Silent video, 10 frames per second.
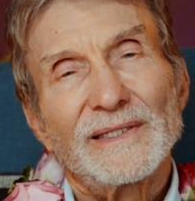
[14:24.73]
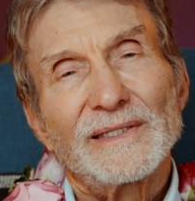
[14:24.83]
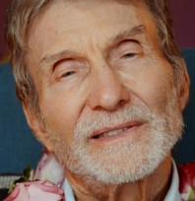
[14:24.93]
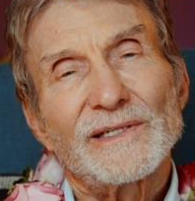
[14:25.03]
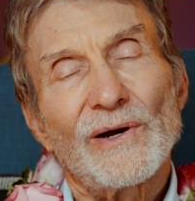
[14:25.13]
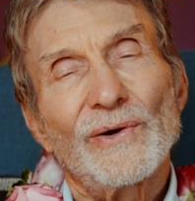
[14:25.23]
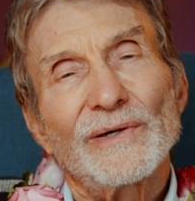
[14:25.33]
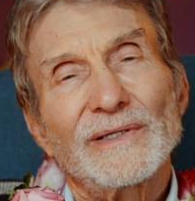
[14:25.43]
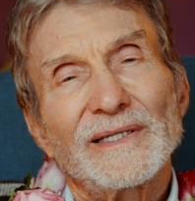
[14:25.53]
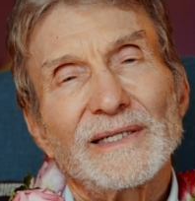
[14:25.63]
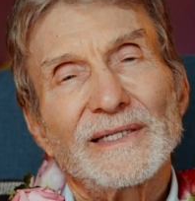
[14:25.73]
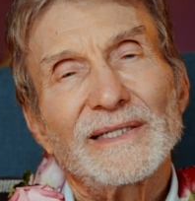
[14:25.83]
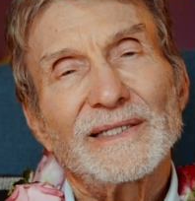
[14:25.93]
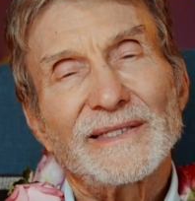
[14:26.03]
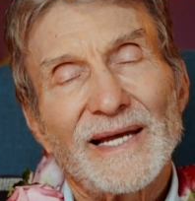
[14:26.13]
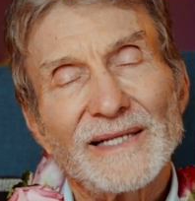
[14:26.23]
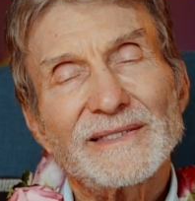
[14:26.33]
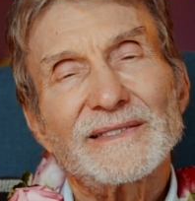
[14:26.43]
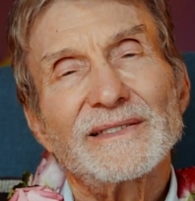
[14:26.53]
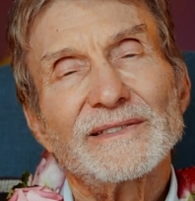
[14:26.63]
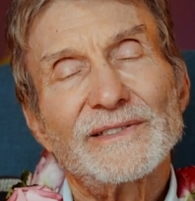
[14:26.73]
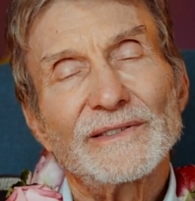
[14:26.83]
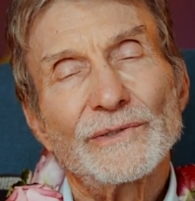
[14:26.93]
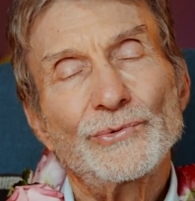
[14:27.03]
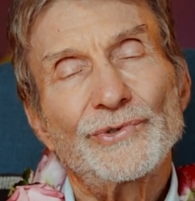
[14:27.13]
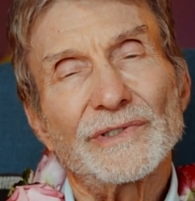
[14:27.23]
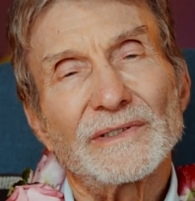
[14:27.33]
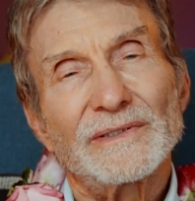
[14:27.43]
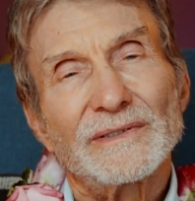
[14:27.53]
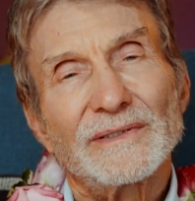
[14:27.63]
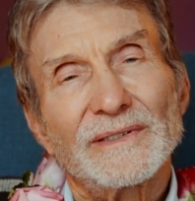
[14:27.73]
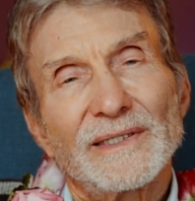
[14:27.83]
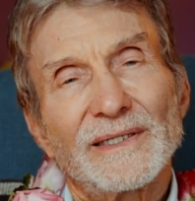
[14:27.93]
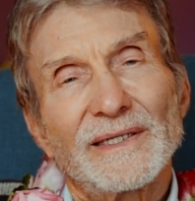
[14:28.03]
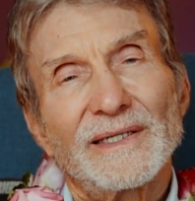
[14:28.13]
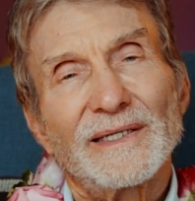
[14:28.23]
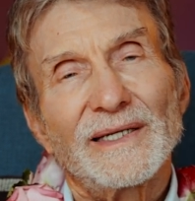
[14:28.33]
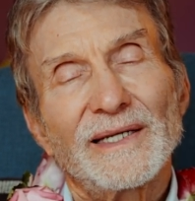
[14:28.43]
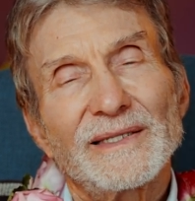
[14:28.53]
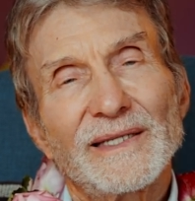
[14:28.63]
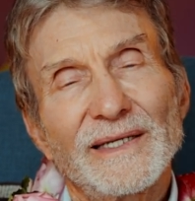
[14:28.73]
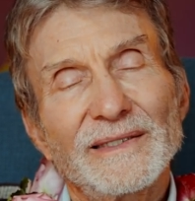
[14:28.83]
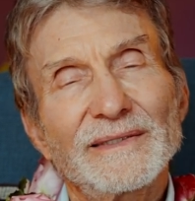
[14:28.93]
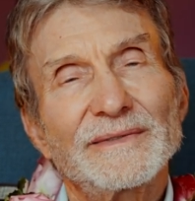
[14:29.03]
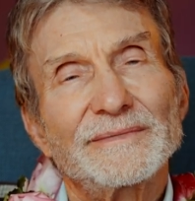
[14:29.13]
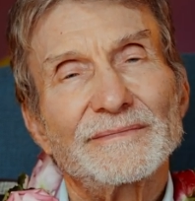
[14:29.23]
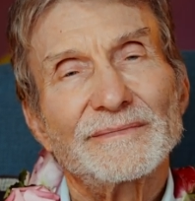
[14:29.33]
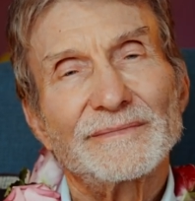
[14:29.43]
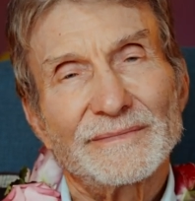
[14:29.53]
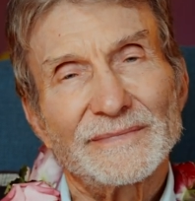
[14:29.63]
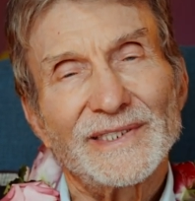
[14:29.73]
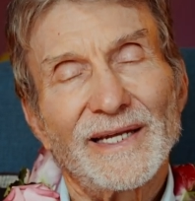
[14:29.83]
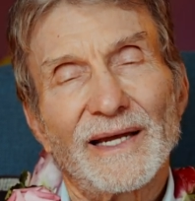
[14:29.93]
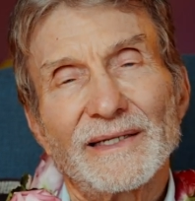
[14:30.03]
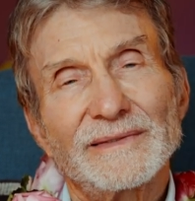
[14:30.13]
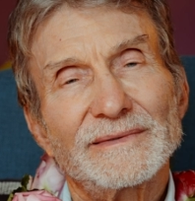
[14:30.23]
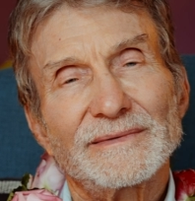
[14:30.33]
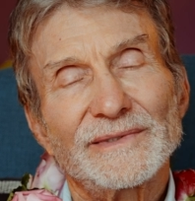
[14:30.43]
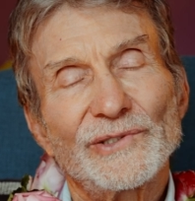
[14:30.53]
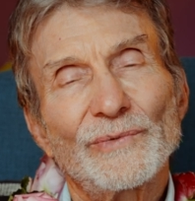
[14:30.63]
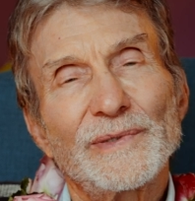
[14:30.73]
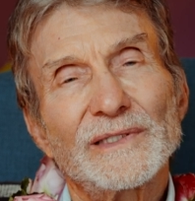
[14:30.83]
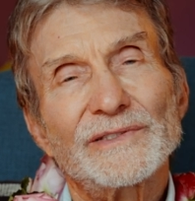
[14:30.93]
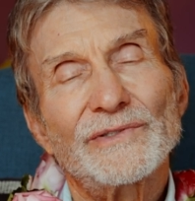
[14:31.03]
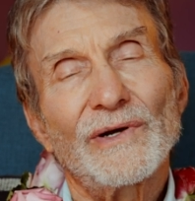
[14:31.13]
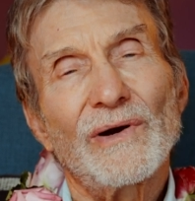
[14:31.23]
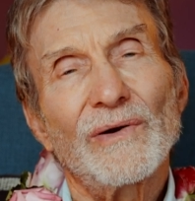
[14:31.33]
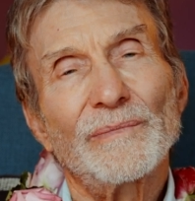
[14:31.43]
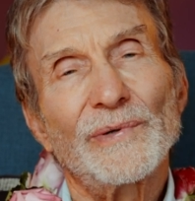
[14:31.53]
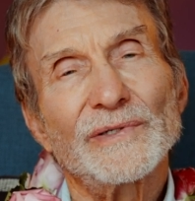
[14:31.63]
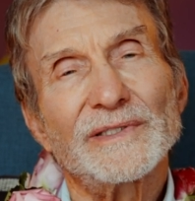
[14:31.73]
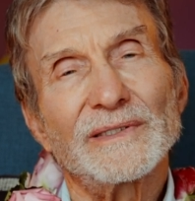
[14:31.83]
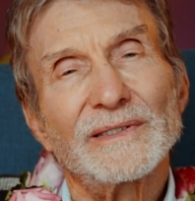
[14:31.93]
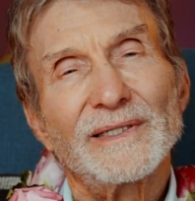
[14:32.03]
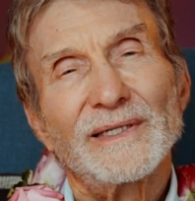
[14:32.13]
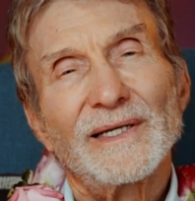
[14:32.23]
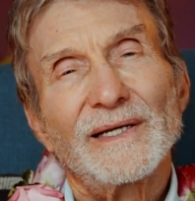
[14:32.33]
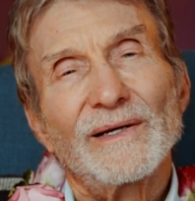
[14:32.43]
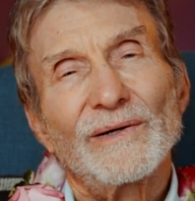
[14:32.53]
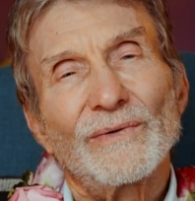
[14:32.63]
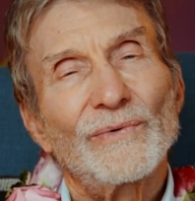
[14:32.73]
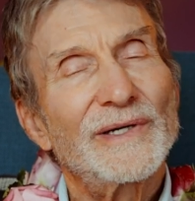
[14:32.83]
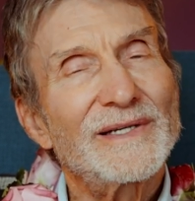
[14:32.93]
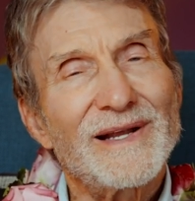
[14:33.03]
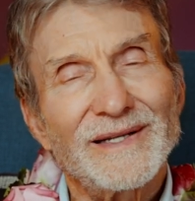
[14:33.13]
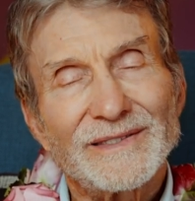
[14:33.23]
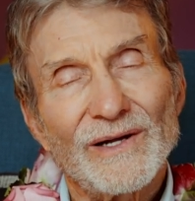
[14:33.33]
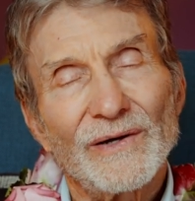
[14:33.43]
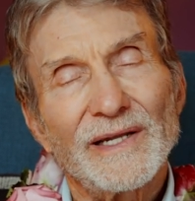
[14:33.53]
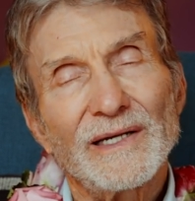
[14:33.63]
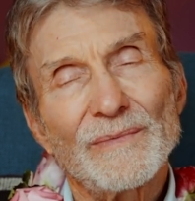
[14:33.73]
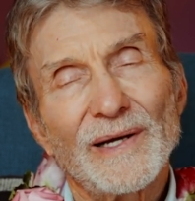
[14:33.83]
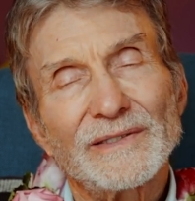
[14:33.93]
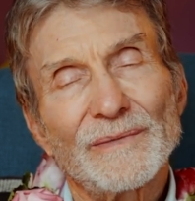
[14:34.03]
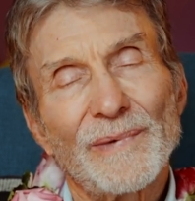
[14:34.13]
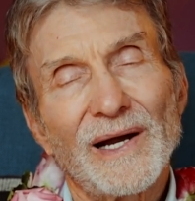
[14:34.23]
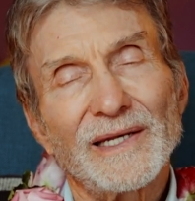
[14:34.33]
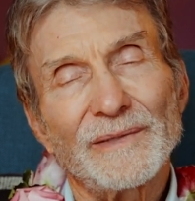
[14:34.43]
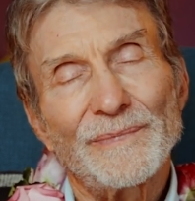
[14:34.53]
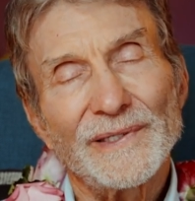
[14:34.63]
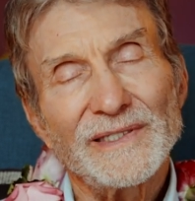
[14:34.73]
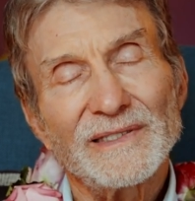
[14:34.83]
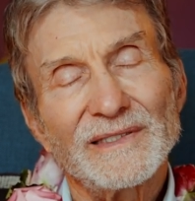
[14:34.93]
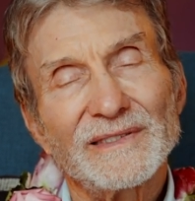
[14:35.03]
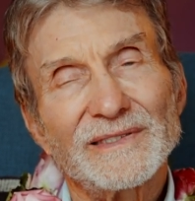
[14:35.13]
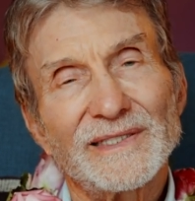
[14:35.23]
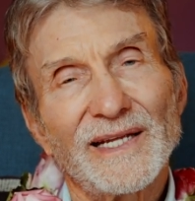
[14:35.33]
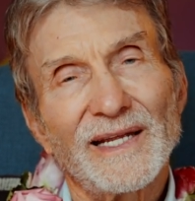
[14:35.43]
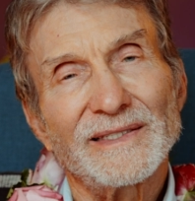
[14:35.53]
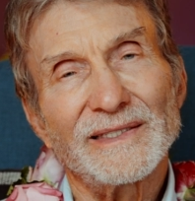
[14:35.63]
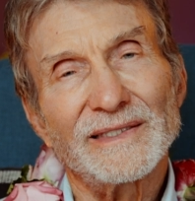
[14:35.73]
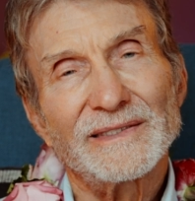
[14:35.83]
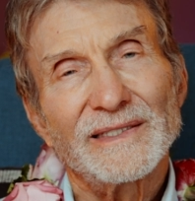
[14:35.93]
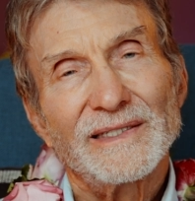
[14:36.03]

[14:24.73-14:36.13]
So that's the solution. And then, yeah, you'll be a strong person. We're not talking about the body. Please understand this.